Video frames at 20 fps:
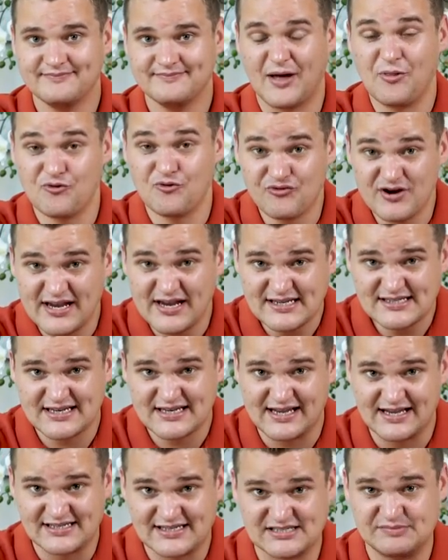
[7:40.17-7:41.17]
And the
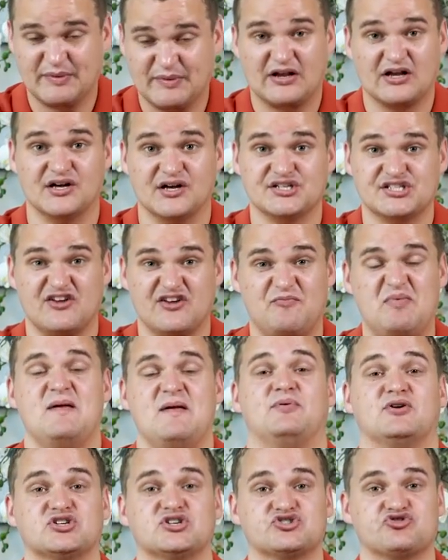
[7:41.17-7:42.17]
reason is, is because if
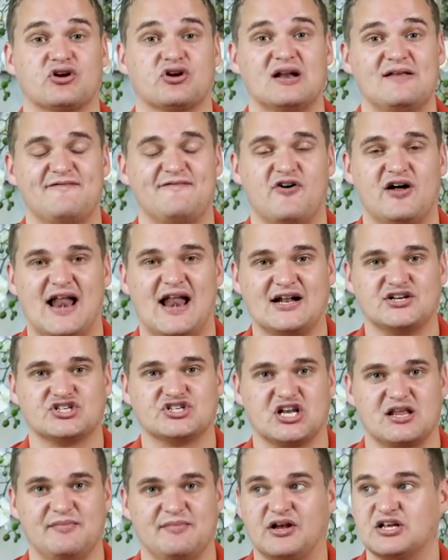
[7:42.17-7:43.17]
people are struggling
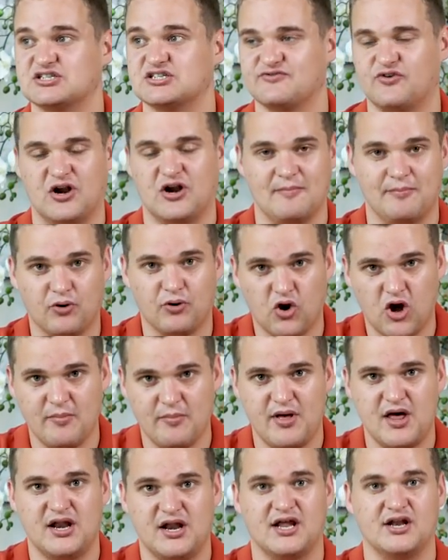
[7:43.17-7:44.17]
financially because of
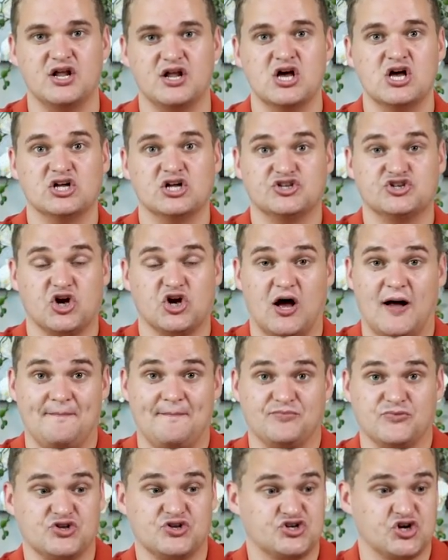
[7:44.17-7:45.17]
unemployment and
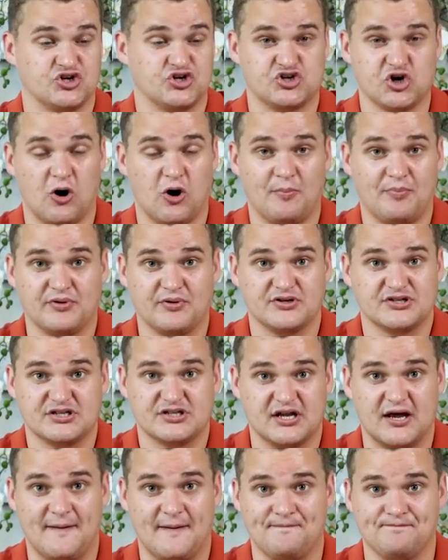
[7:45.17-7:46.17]
um, job,
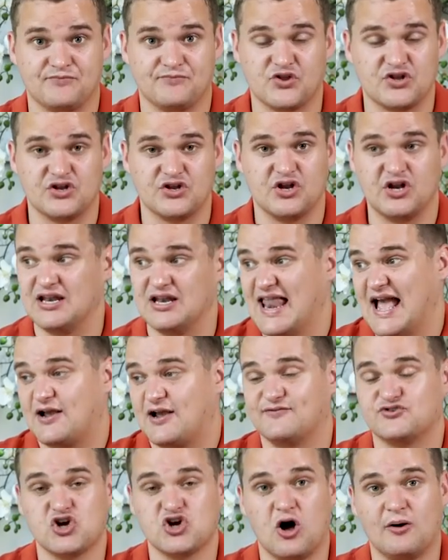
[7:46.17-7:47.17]
um, lack
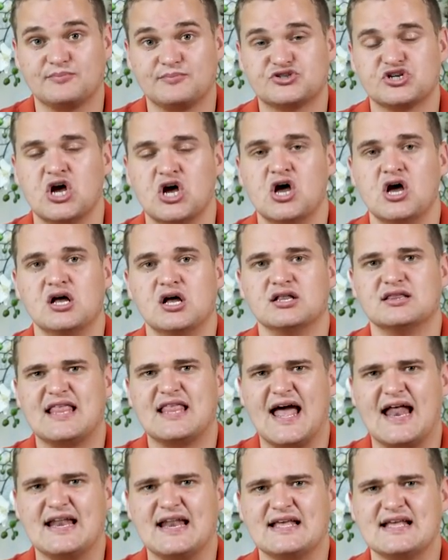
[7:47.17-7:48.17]
of jobs,
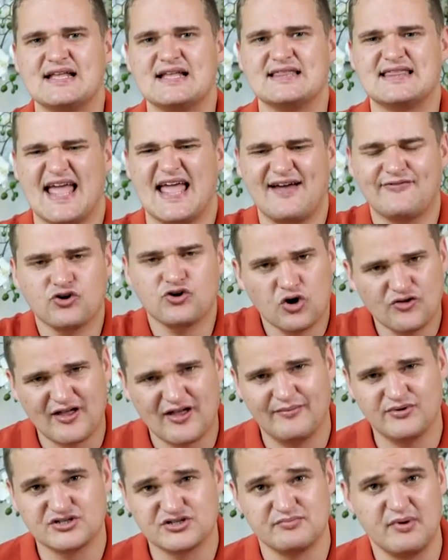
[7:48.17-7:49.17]
then they haven't got
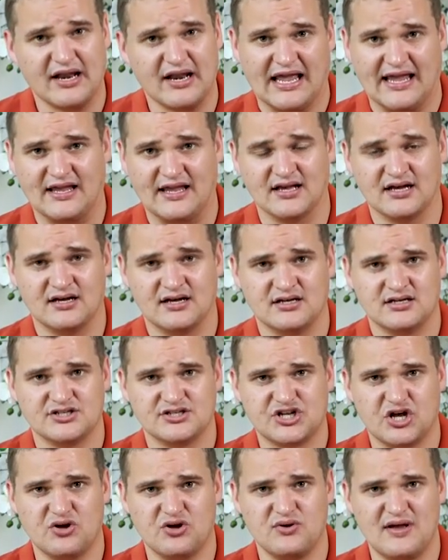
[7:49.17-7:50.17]
that much money.
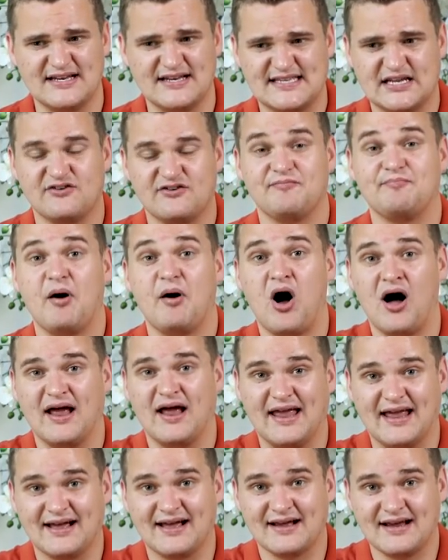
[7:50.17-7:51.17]
So instead of
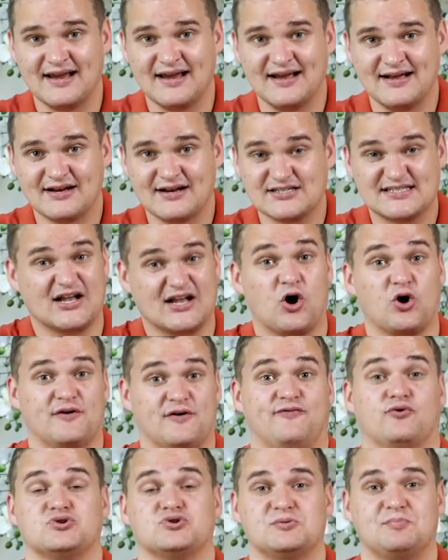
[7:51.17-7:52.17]
buying, because they can't
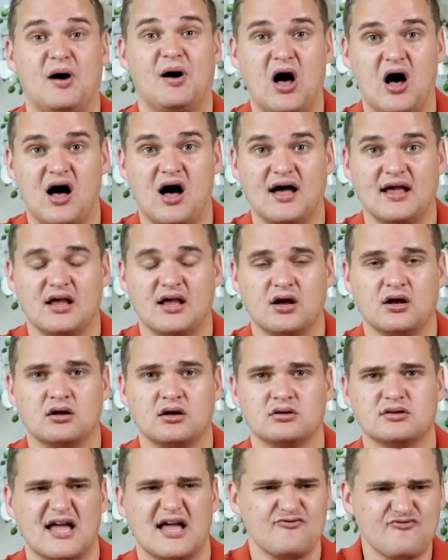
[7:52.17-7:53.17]
afford to buy,
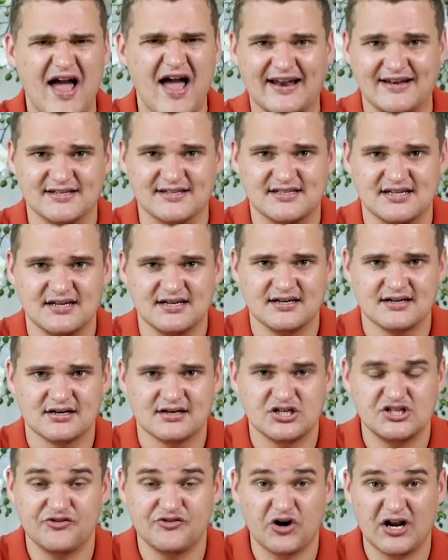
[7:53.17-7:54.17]
they rent,
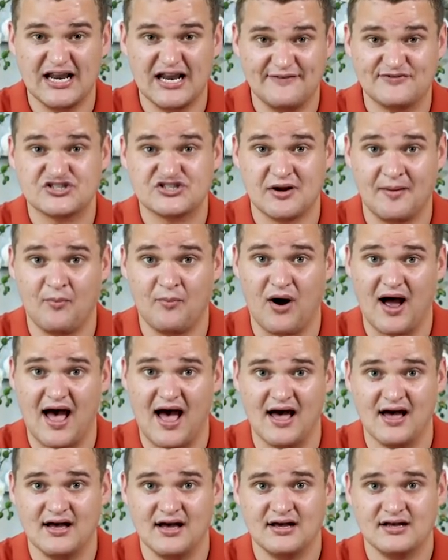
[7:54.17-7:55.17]
because you've got to live
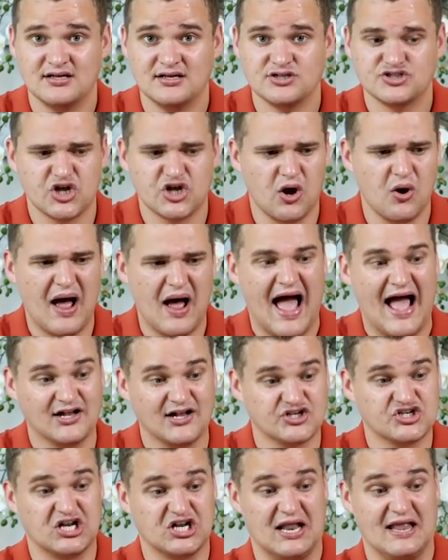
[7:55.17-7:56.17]
somewhere. So
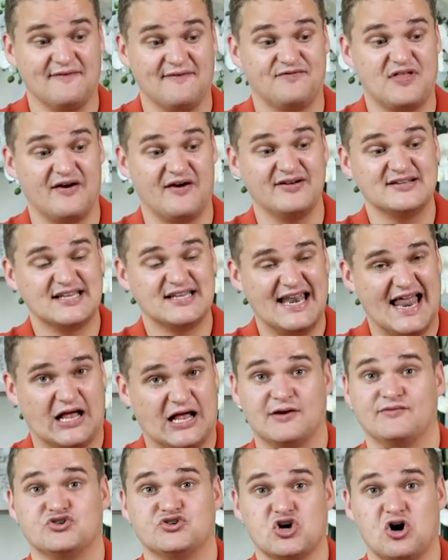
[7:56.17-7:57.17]
actually, if there is a
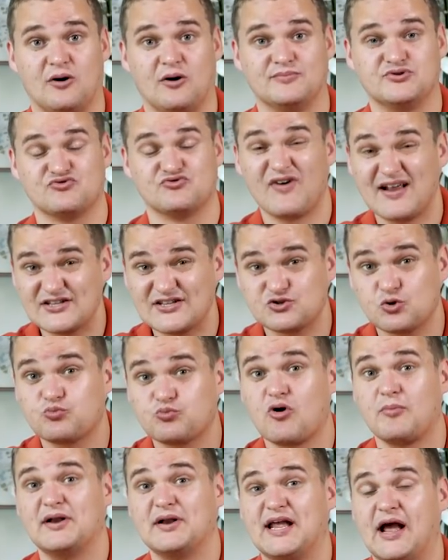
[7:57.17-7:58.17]
lack of jobs, rents will
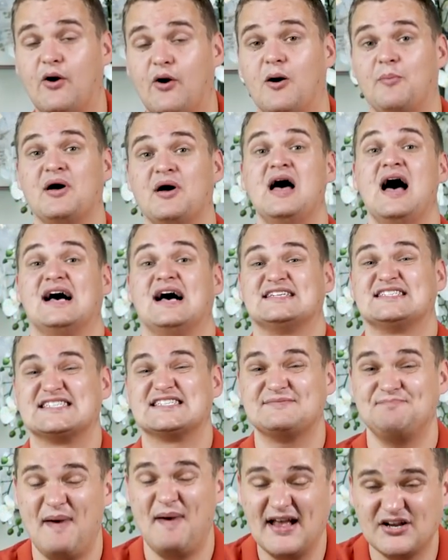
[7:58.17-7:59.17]
probably go up,
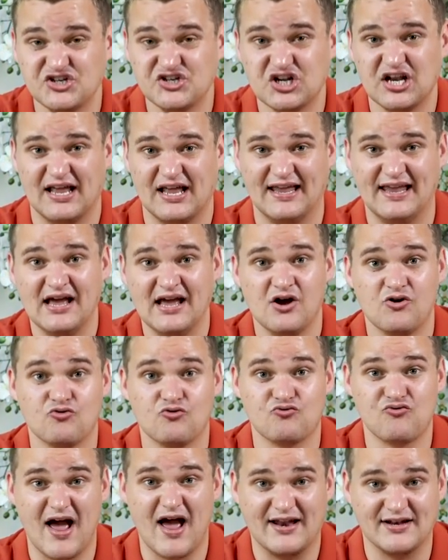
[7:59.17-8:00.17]
especially
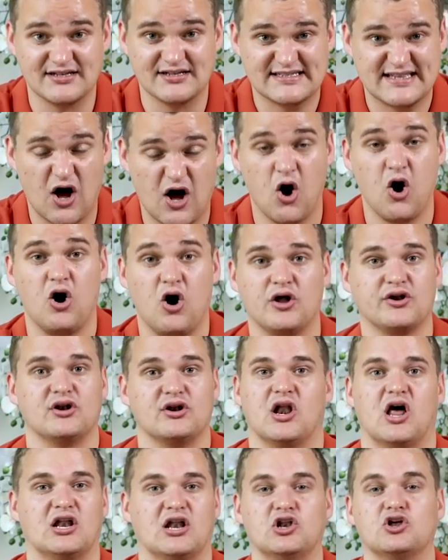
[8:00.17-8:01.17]
rents that aren't like